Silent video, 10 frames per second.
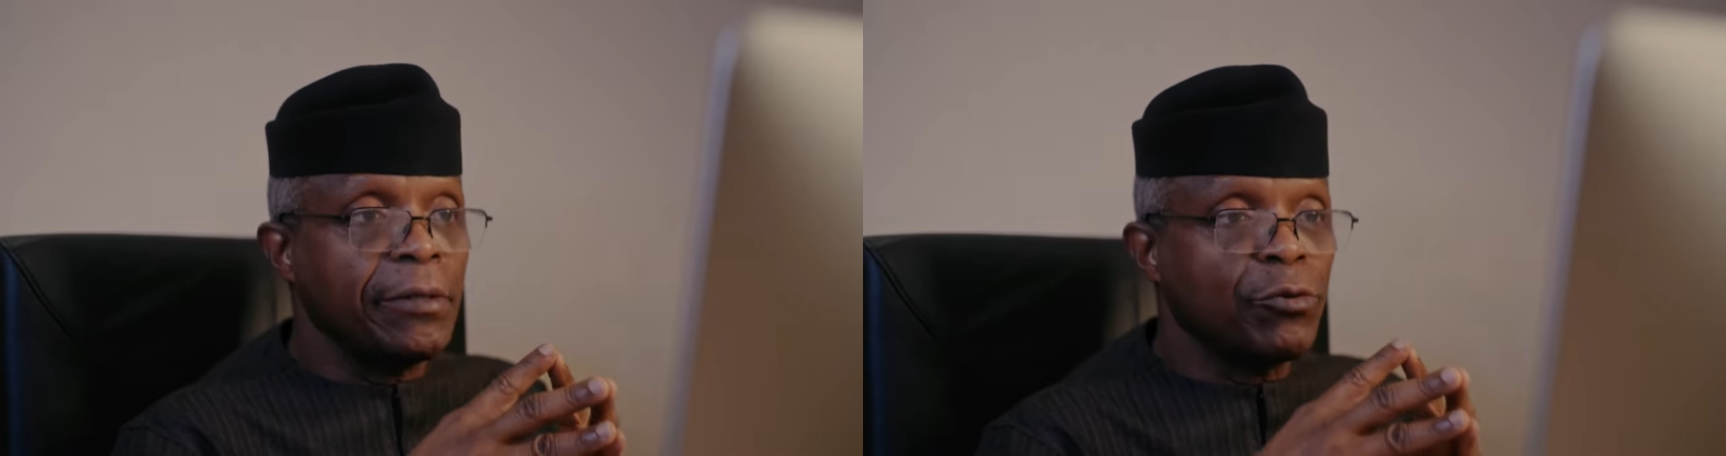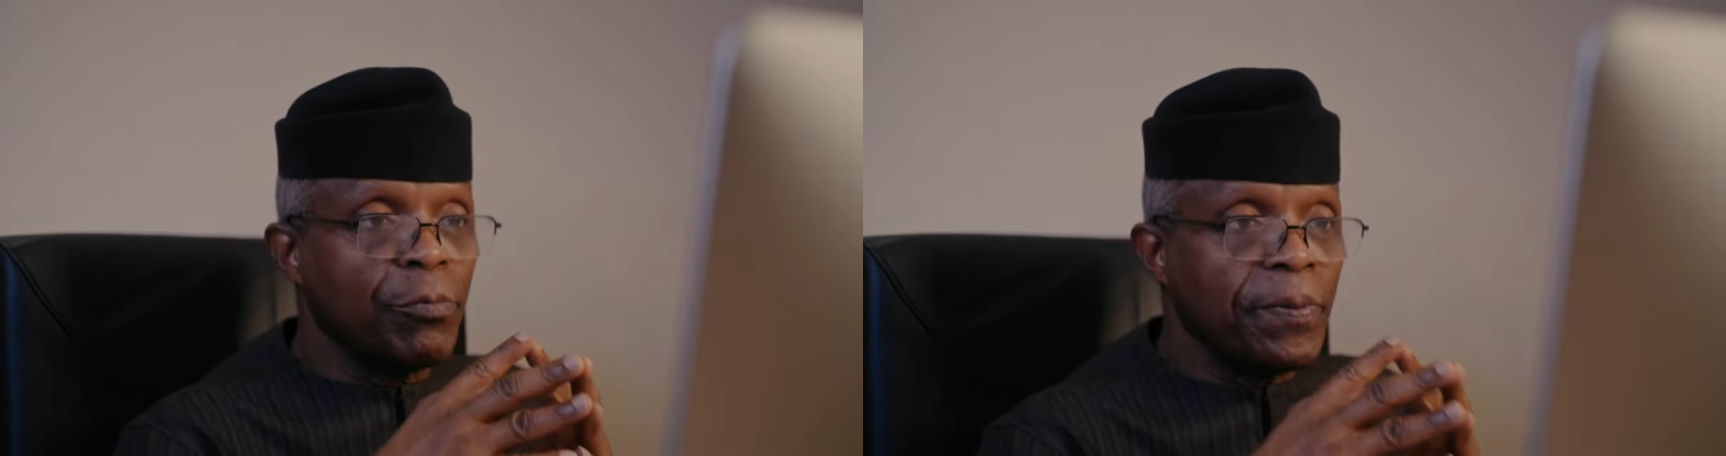
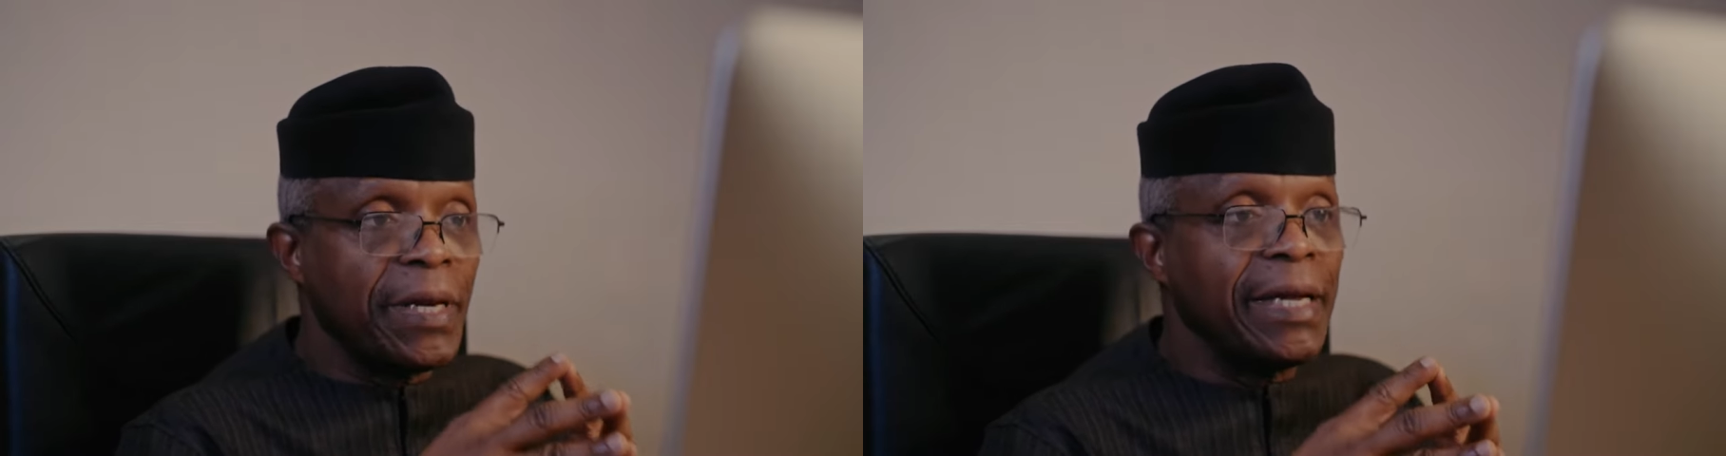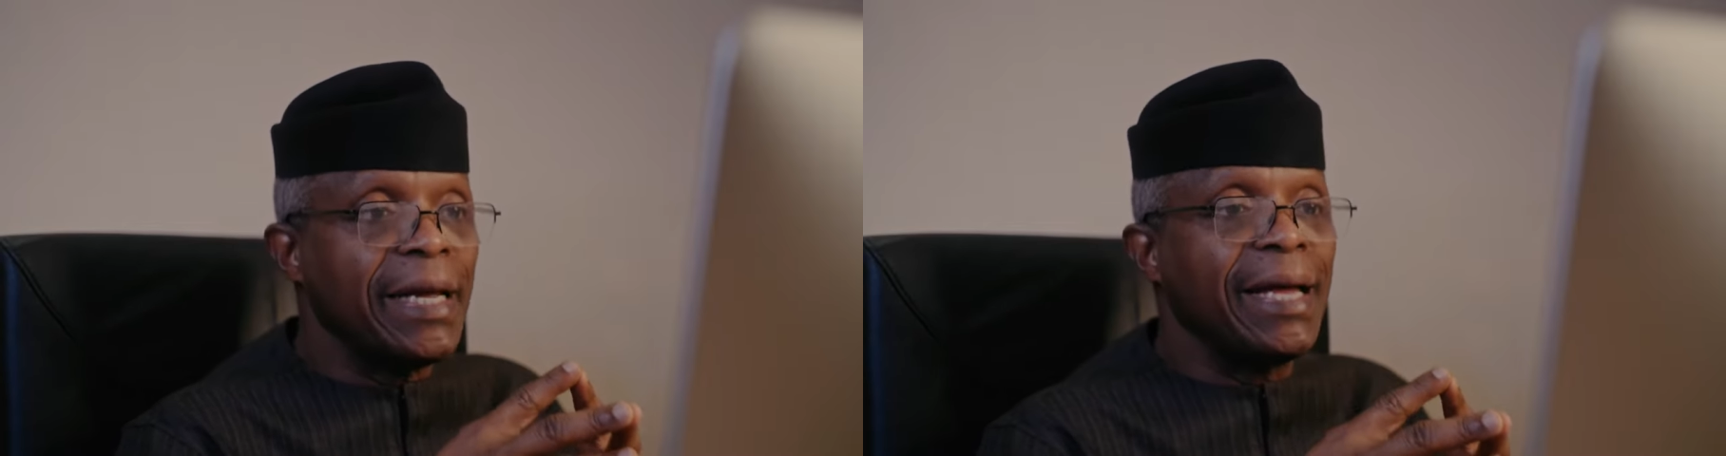to
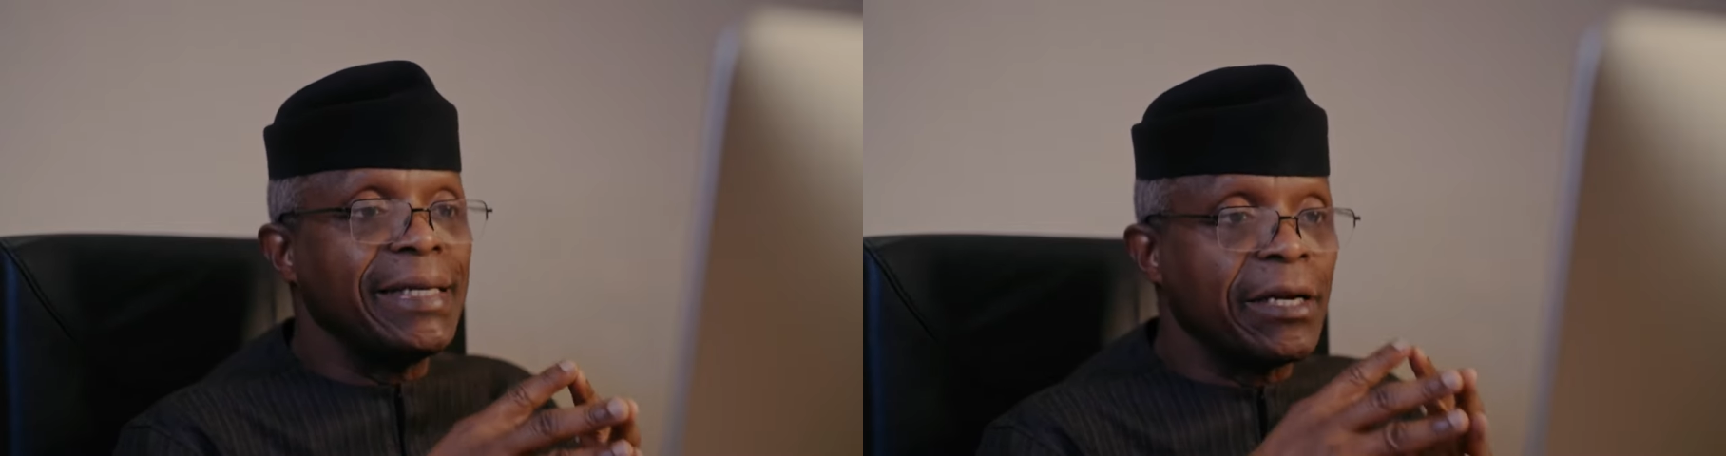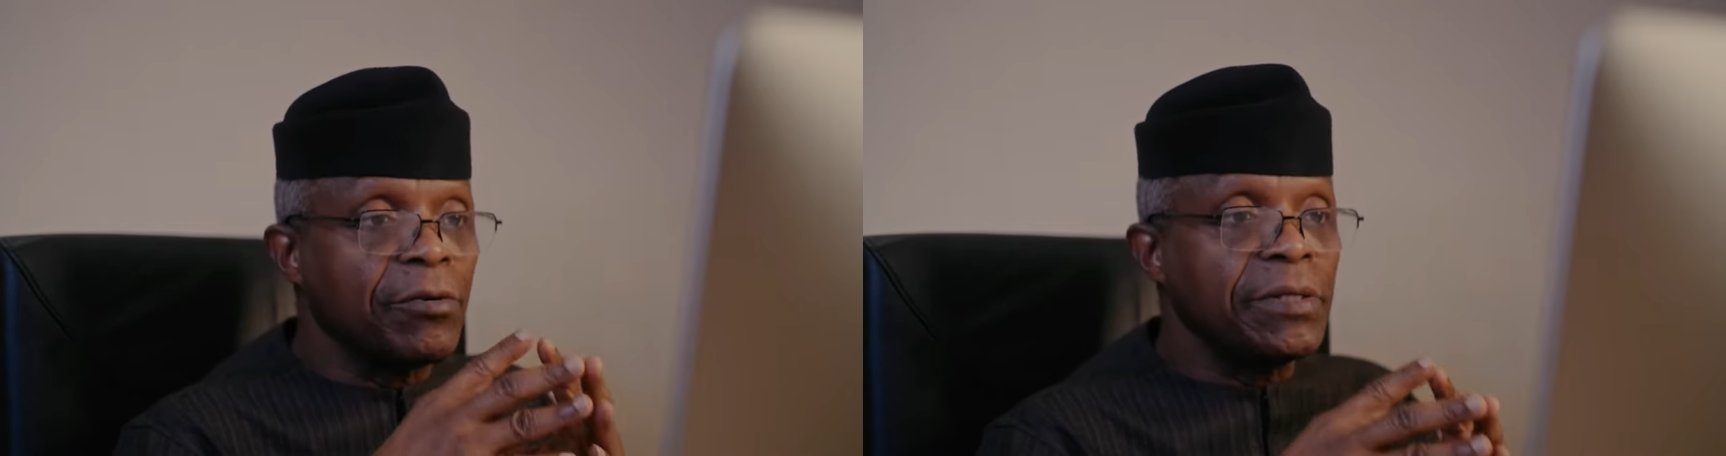play
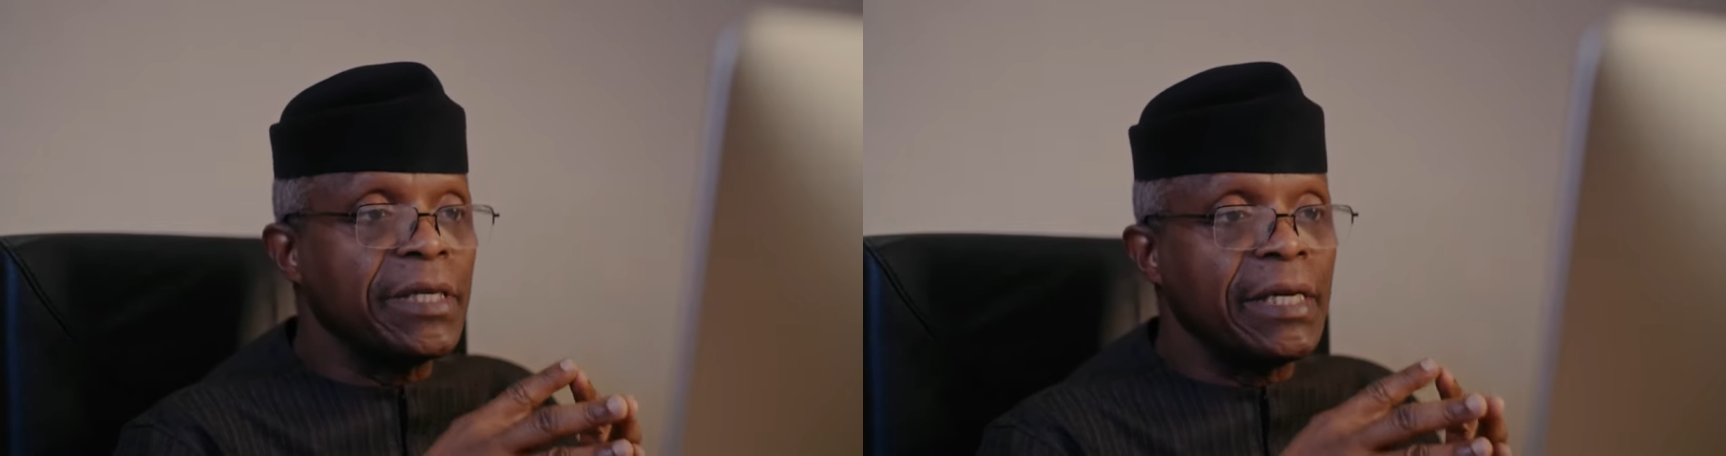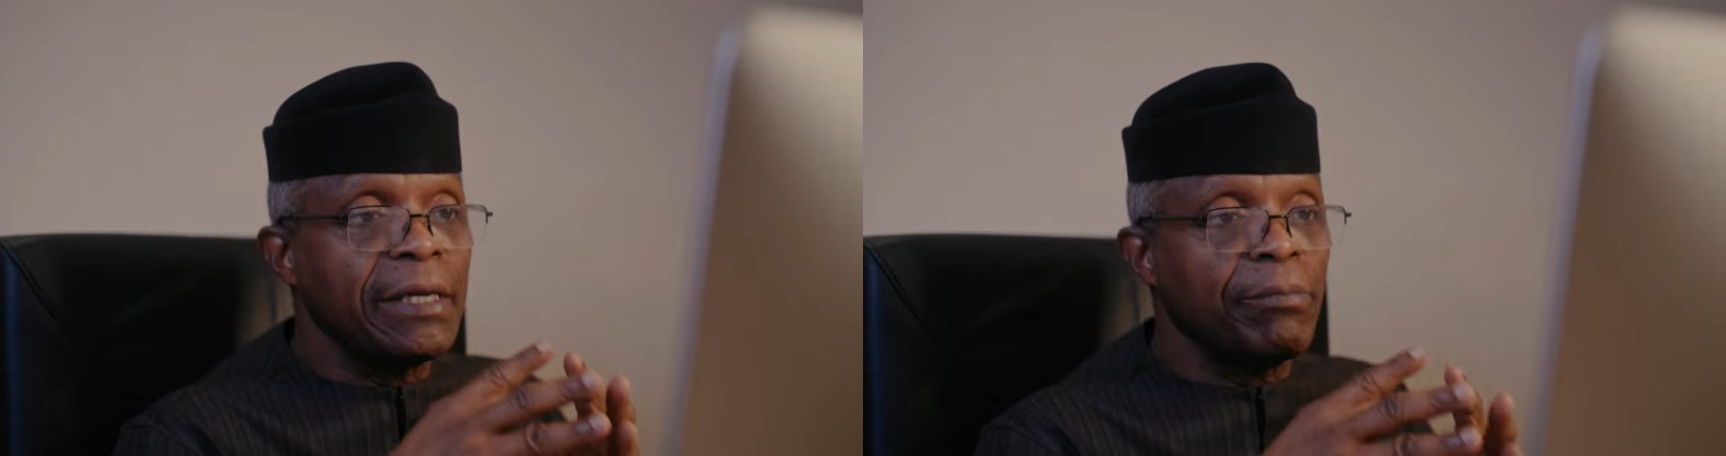an
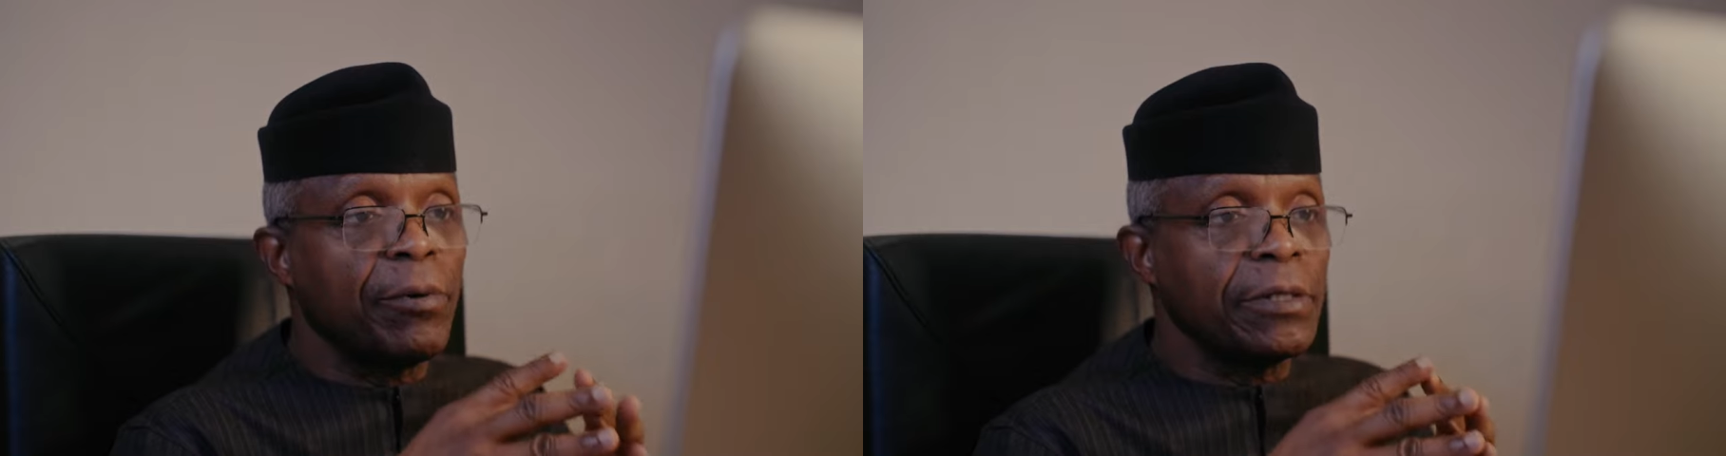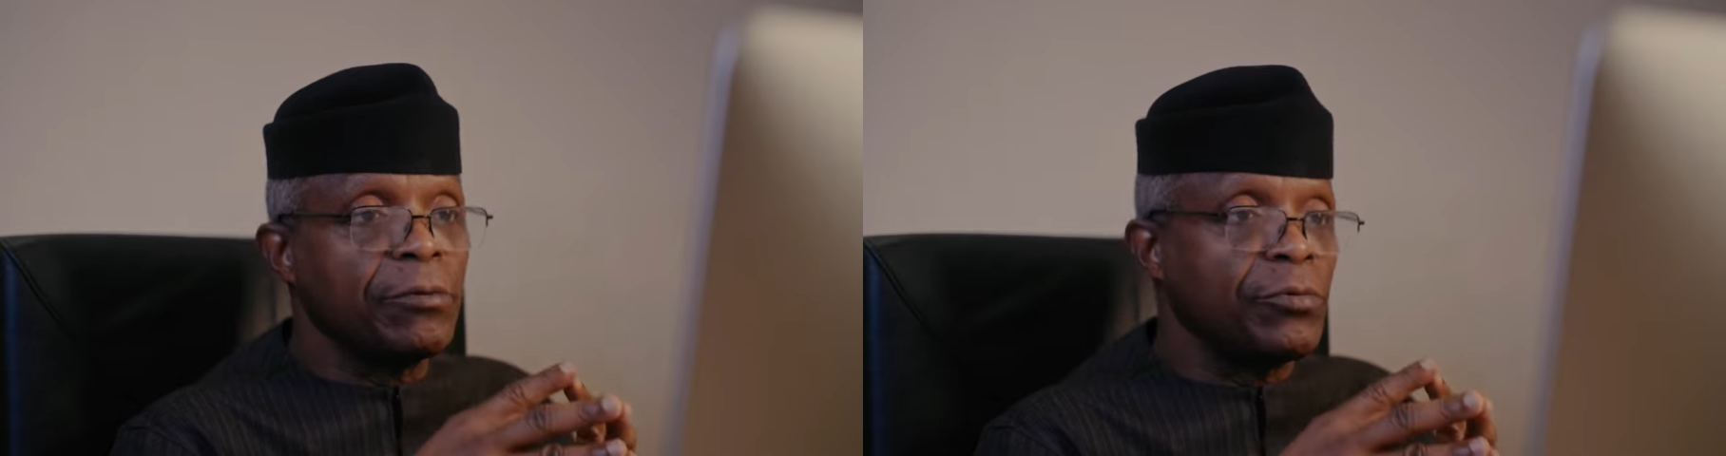increasingly
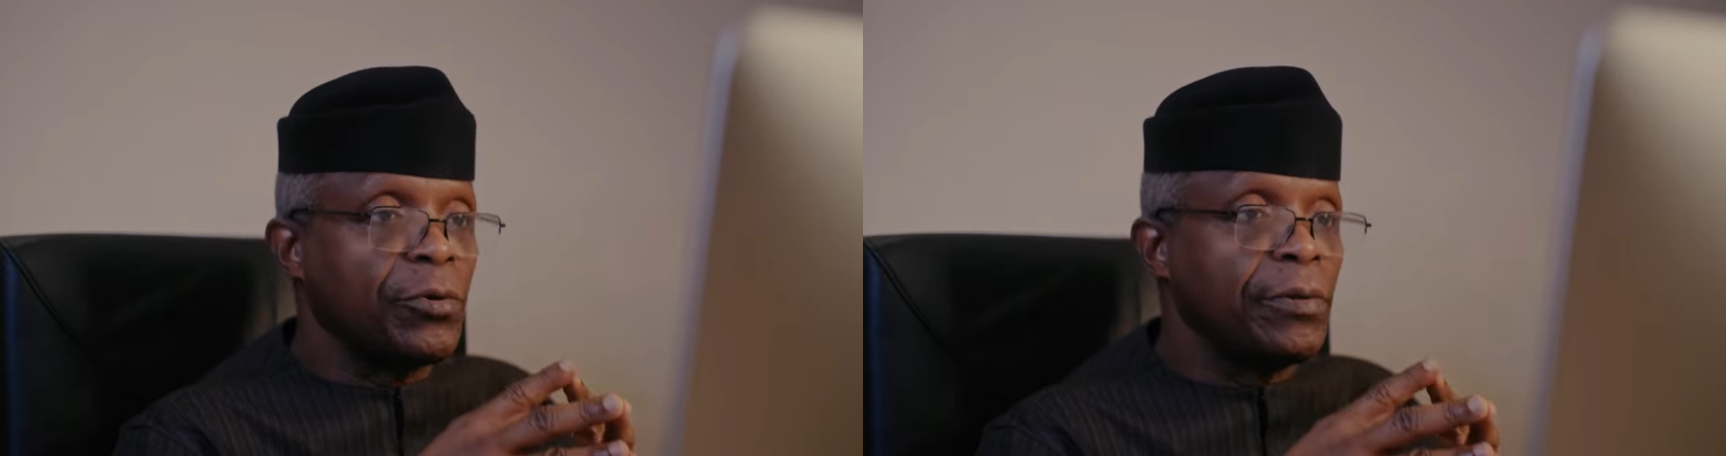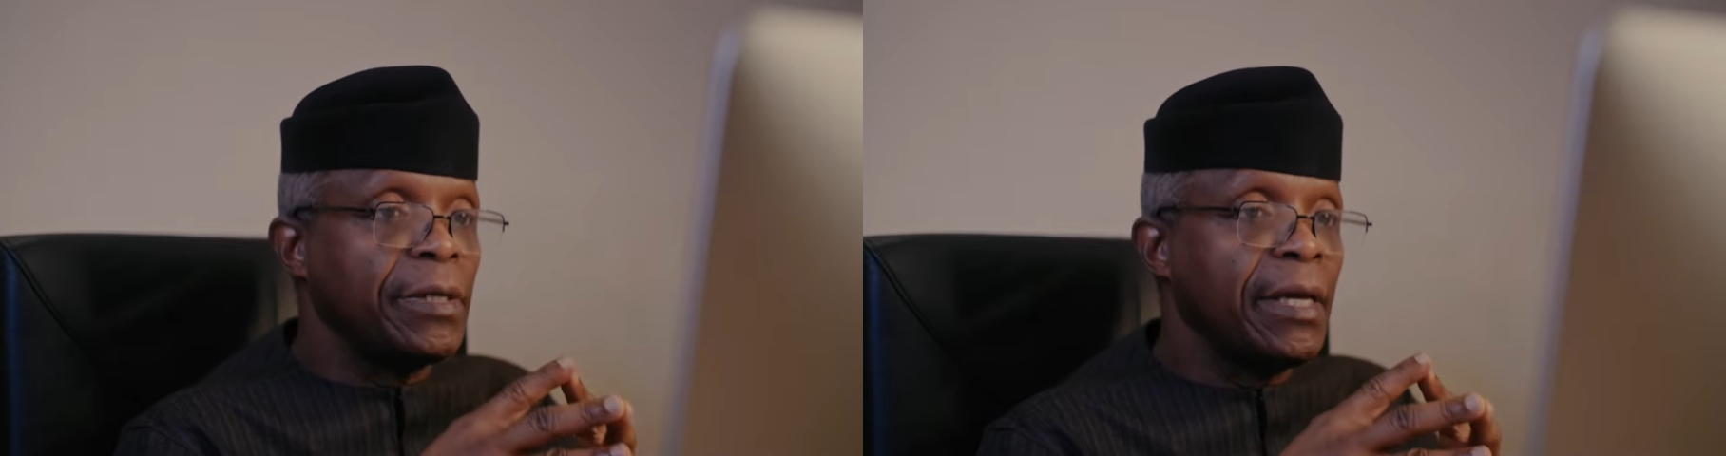important
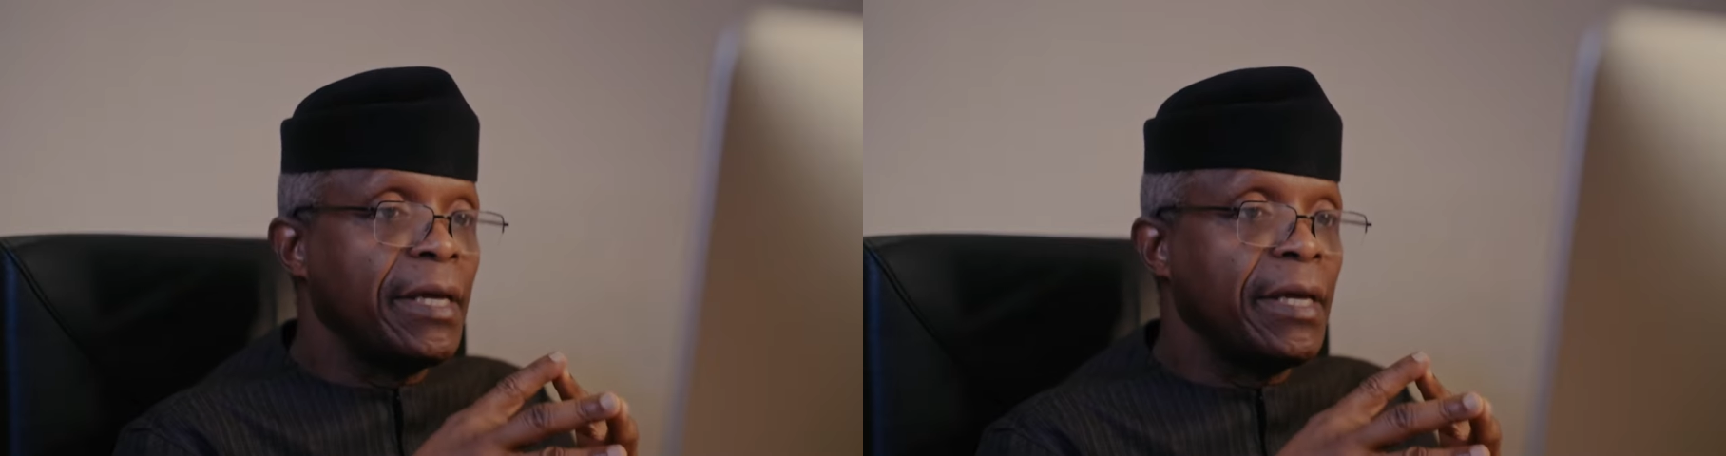role,